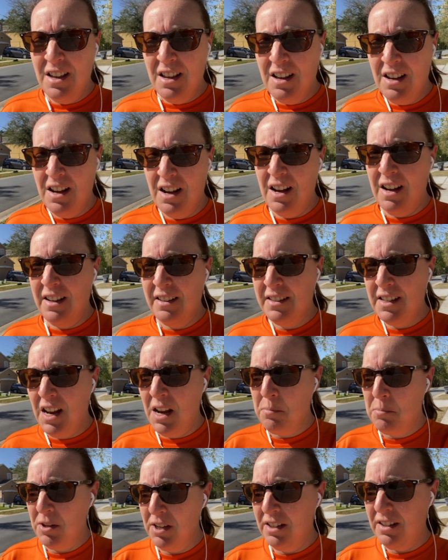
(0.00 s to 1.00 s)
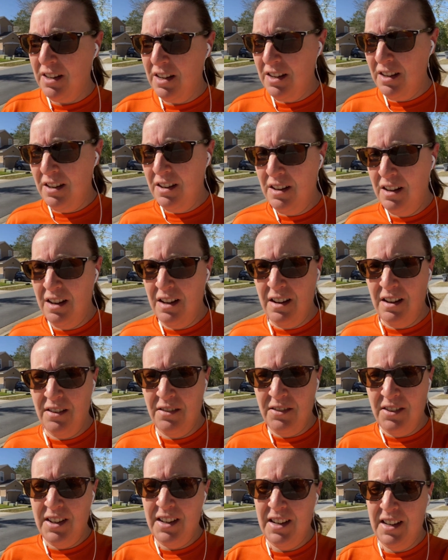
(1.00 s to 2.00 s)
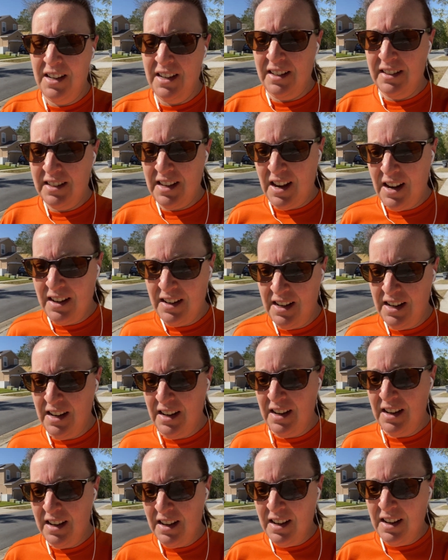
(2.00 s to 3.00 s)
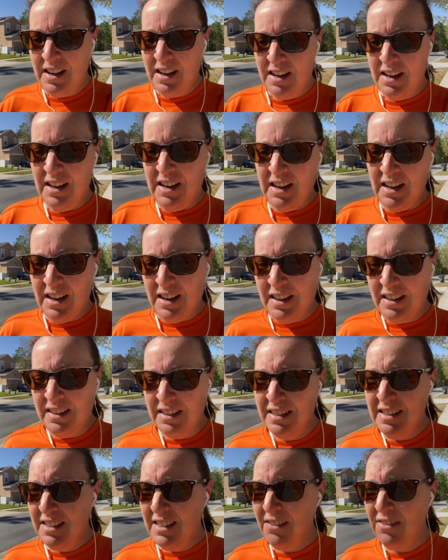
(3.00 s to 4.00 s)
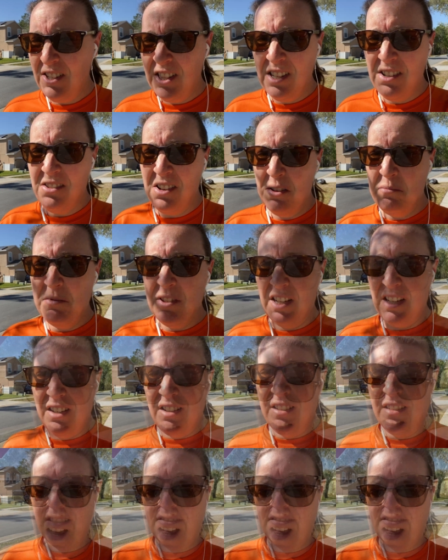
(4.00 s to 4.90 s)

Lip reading: topic of anxiety and give a little update.